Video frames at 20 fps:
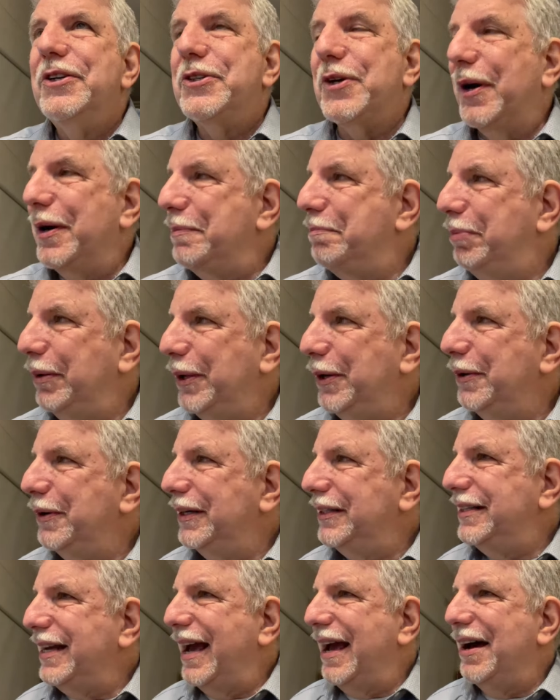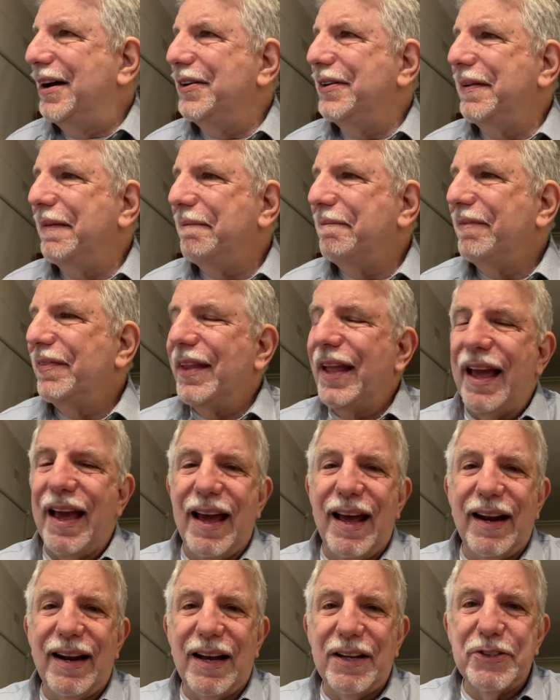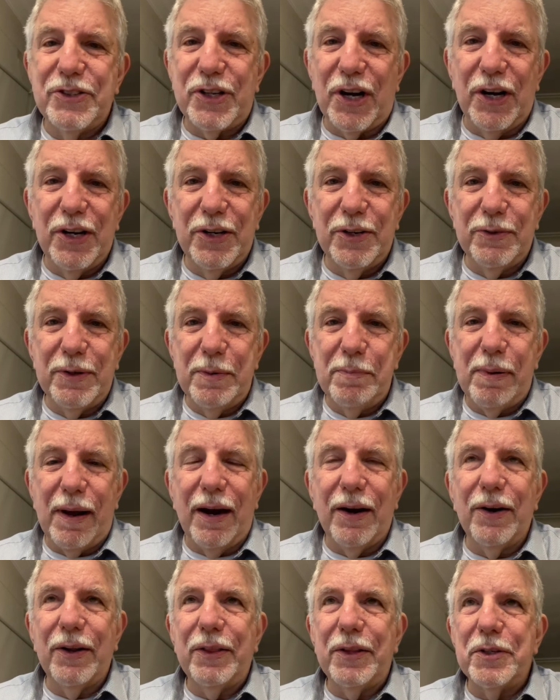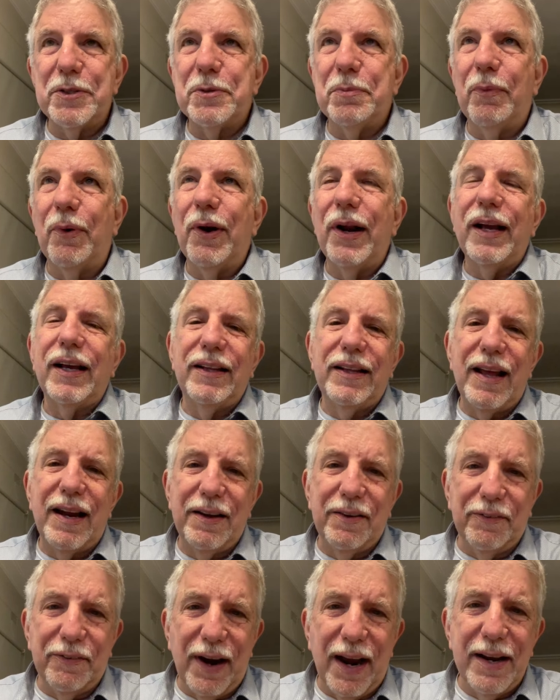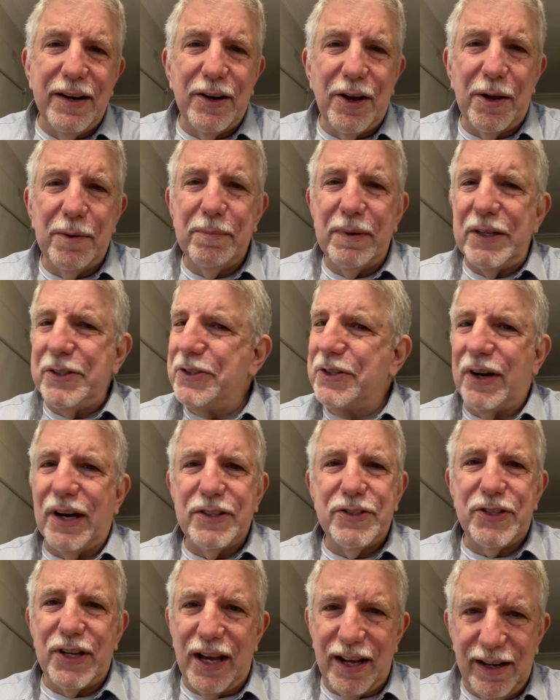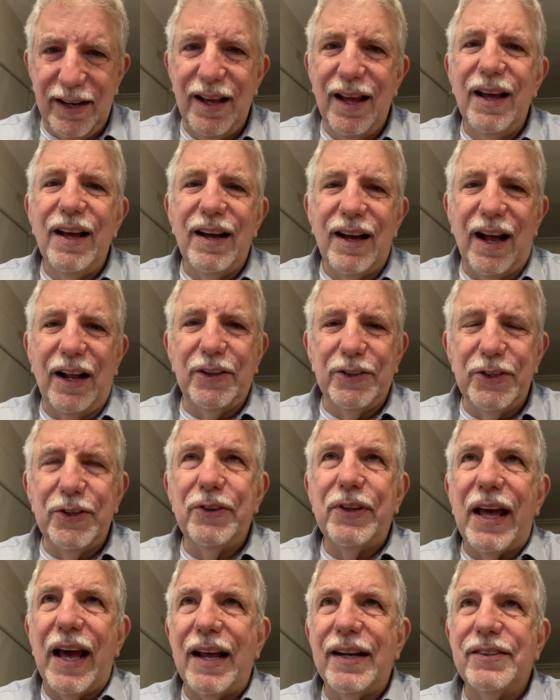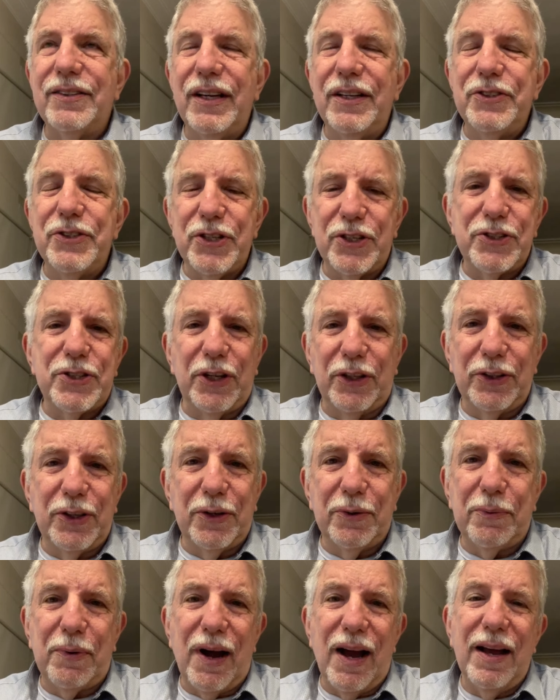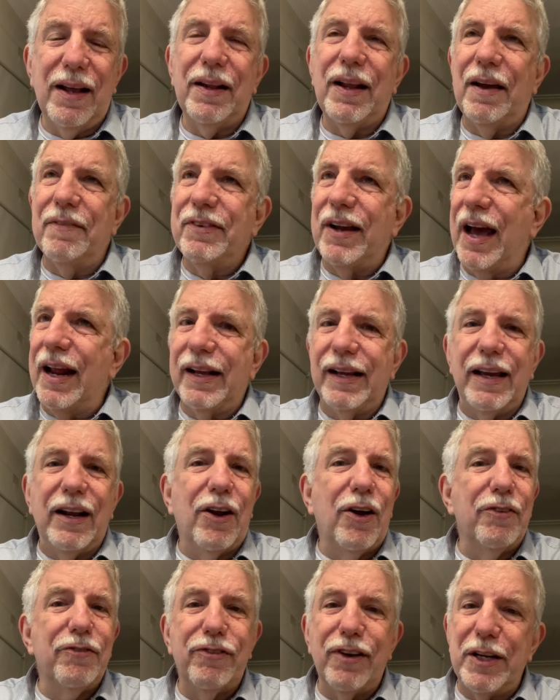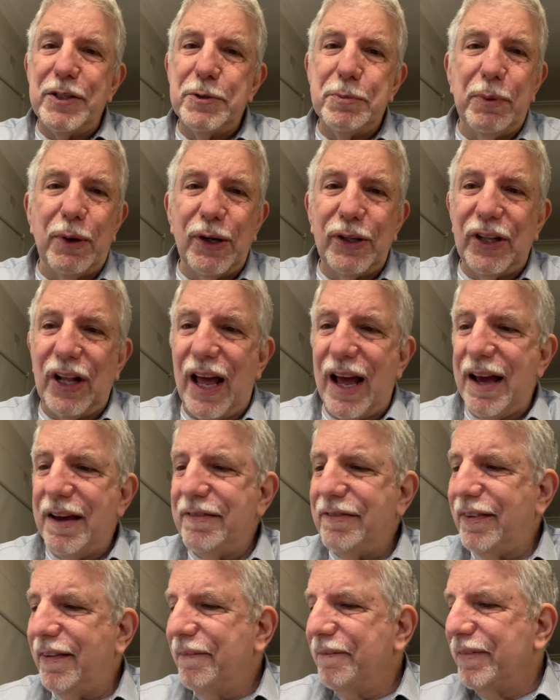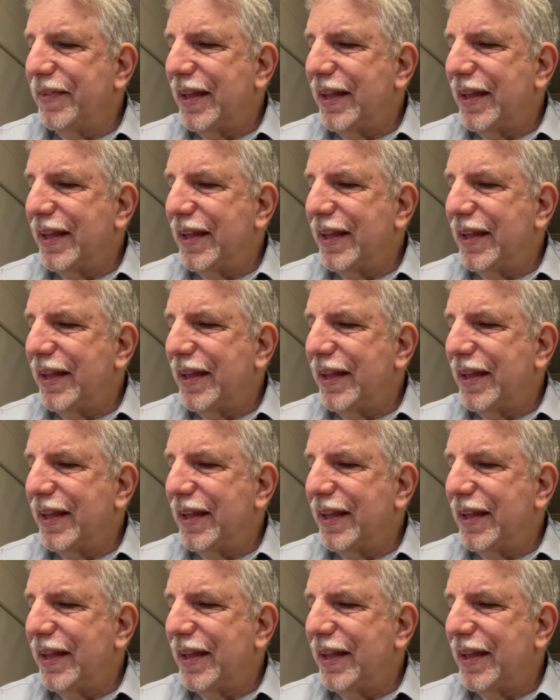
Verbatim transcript: So it blew it down and I started to repair it this morning and then it rained on me. So I said, I'll do that in just a little while. I've got to get on Facebook Live.